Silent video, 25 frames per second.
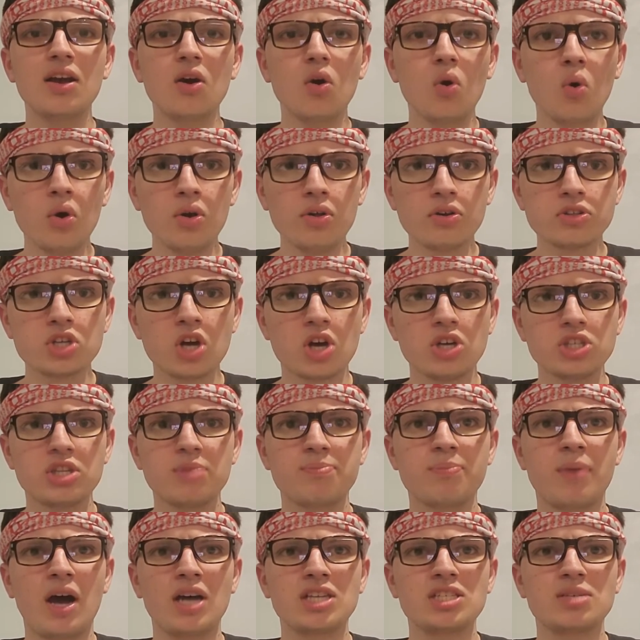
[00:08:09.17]
or there's also
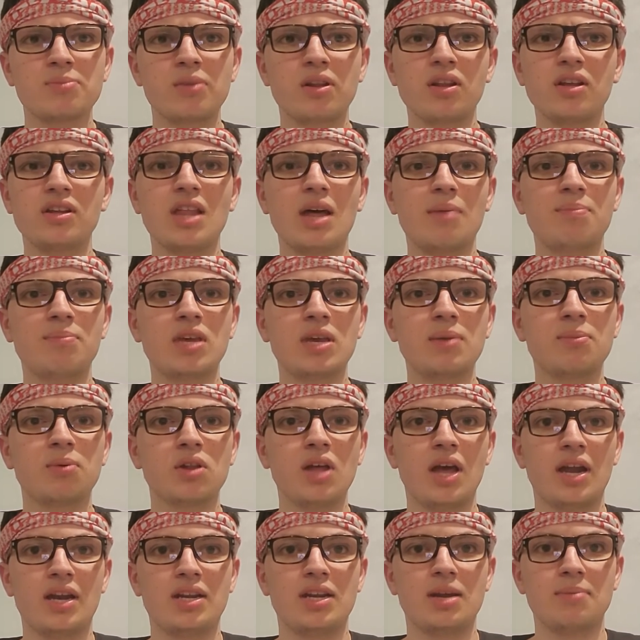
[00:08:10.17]
the possibility that
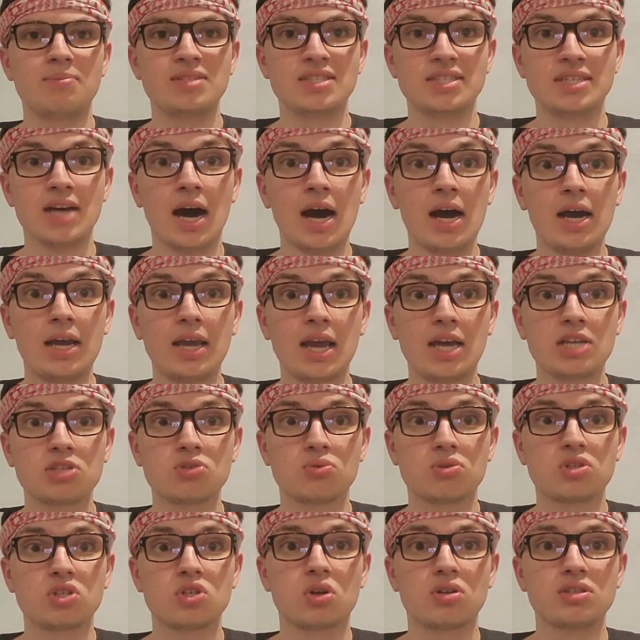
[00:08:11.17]
people ended up dying as
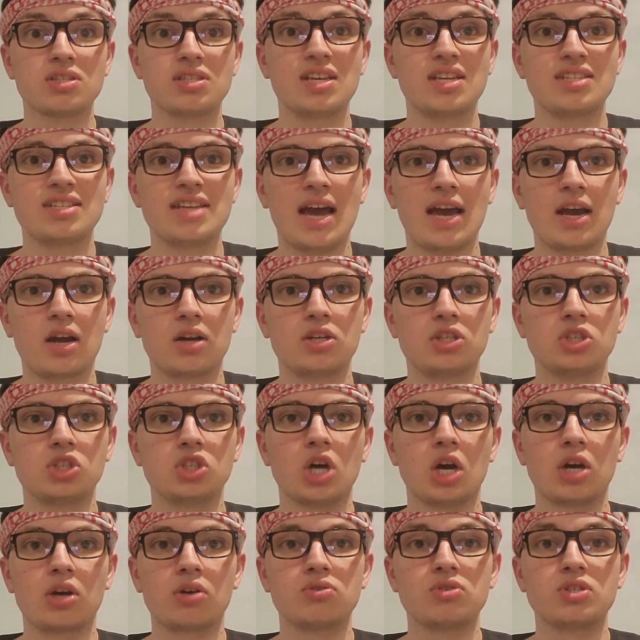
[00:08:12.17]
a result of the attack on
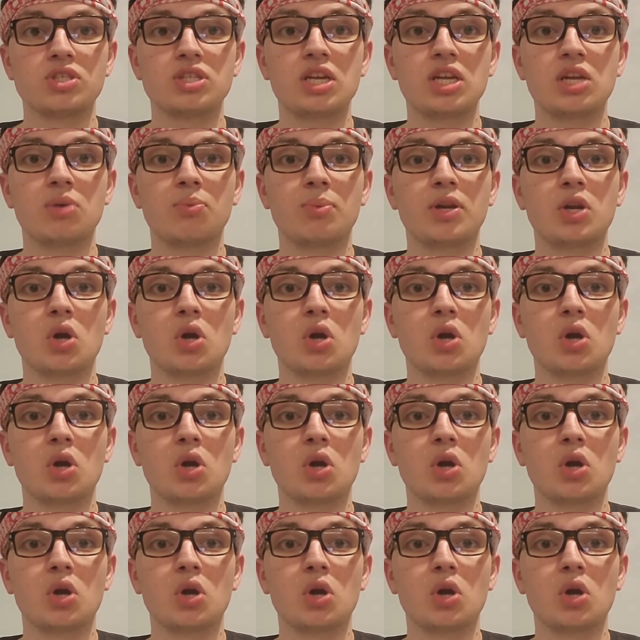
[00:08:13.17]
Ninjago City.